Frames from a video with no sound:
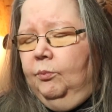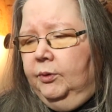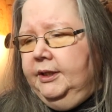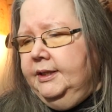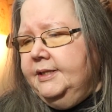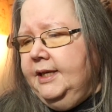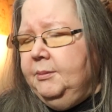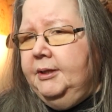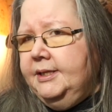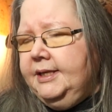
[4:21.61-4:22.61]
one and the
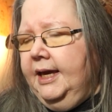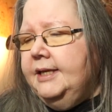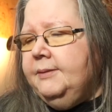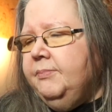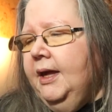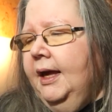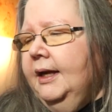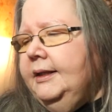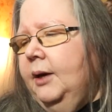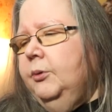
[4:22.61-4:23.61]
same in this case,
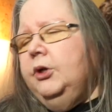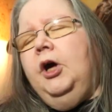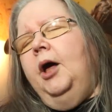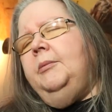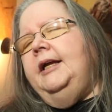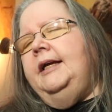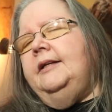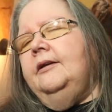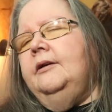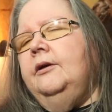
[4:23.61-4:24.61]
that would
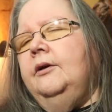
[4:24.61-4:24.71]
accommodate